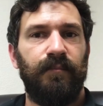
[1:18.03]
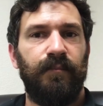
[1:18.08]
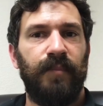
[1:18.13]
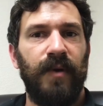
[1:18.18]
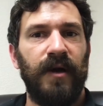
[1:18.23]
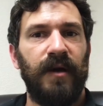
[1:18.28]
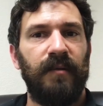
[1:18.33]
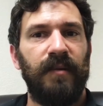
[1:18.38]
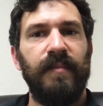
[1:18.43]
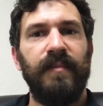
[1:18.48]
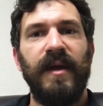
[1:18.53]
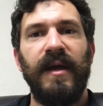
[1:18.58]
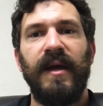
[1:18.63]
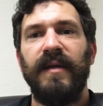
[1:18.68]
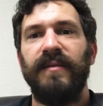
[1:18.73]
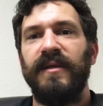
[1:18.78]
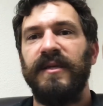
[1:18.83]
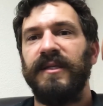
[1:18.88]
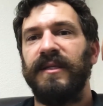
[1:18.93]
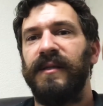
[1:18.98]
But are we
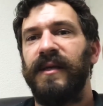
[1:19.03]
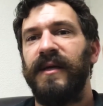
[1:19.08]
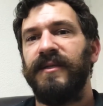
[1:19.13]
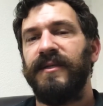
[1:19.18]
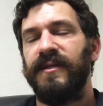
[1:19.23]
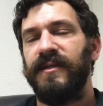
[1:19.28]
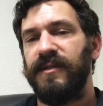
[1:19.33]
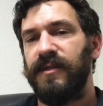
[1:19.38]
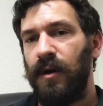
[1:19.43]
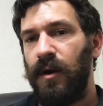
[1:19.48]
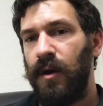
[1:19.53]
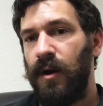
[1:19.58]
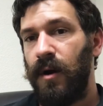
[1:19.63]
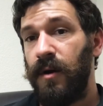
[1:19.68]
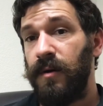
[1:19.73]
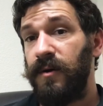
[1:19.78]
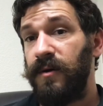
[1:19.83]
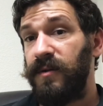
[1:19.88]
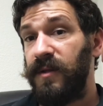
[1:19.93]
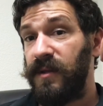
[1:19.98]
making these lessons
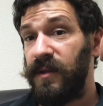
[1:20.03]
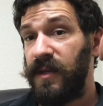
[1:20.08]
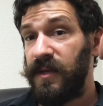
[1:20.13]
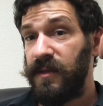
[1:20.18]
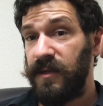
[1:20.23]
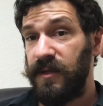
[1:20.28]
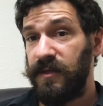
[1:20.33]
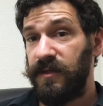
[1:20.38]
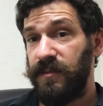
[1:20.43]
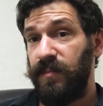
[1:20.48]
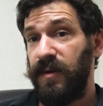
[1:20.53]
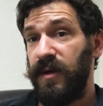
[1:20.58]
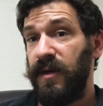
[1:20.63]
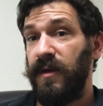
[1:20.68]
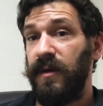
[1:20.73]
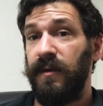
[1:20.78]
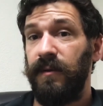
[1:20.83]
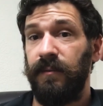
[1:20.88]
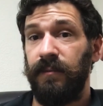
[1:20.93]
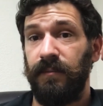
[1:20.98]
harder than they need to
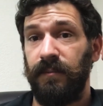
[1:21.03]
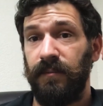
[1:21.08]
be?